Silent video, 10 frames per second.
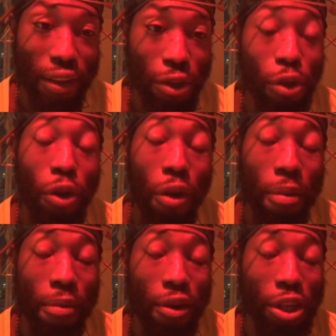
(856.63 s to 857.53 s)
she
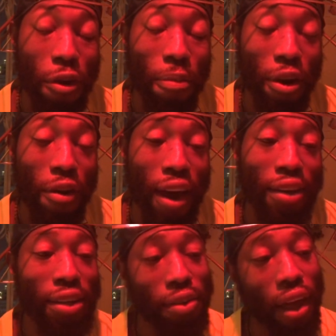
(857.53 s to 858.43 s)
opened her
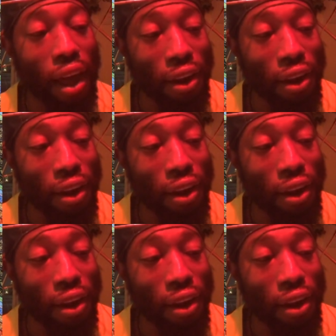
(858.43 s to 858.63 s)
eyes. I was like,